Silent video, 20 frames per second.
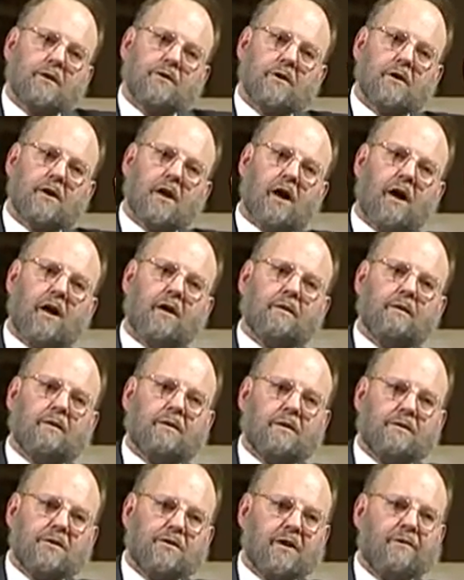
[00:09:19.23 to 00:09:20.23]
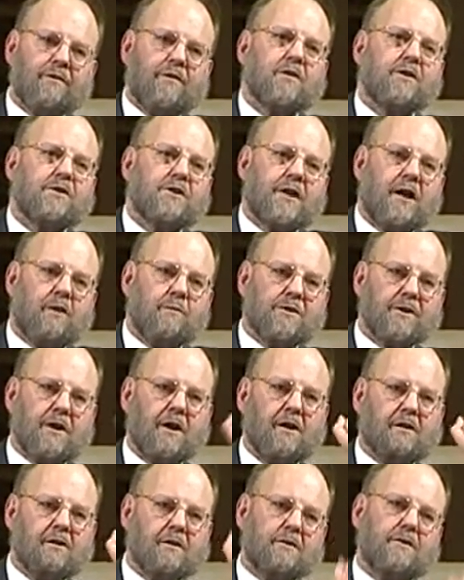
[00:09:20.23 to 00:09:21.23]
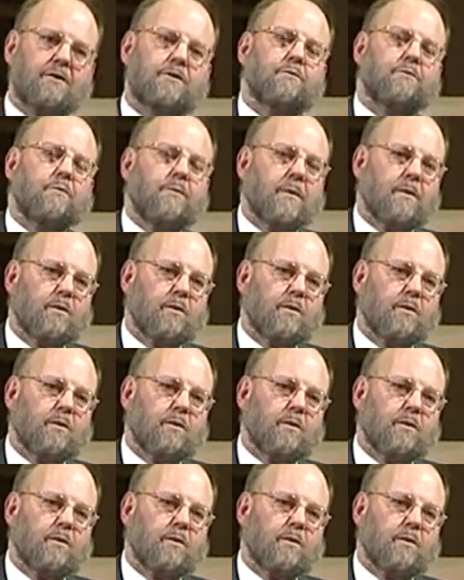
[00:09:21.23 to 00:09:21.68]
there are different stem cells